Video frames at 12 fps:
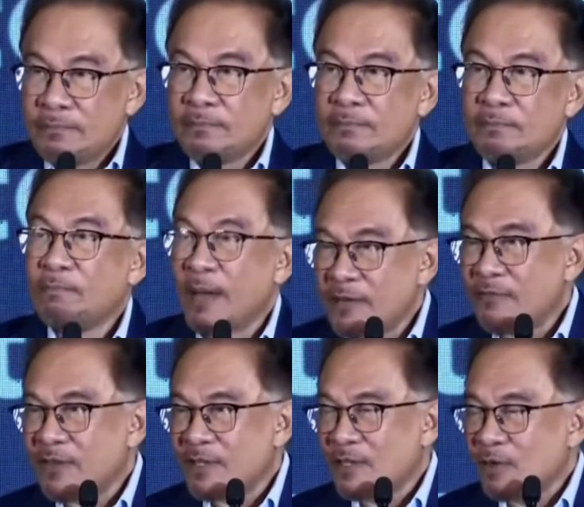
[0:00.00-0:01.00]

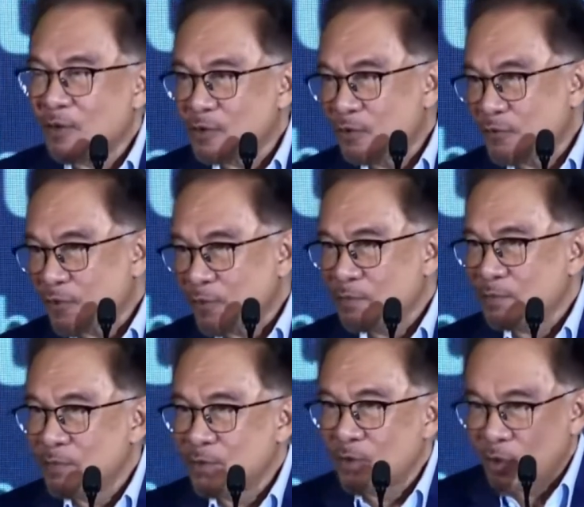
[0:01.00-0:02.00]
benefit also from
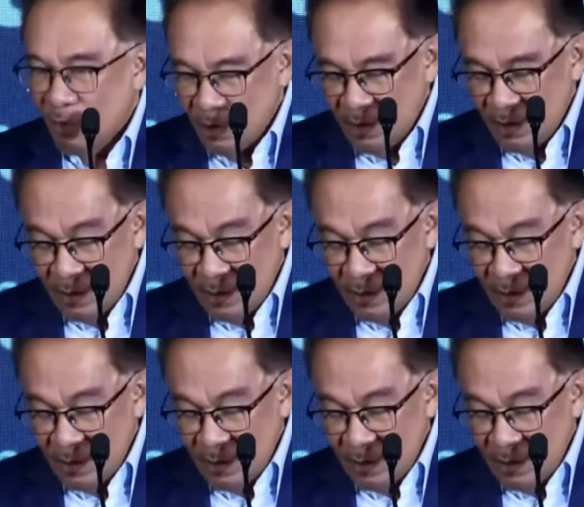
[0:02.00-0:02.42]
your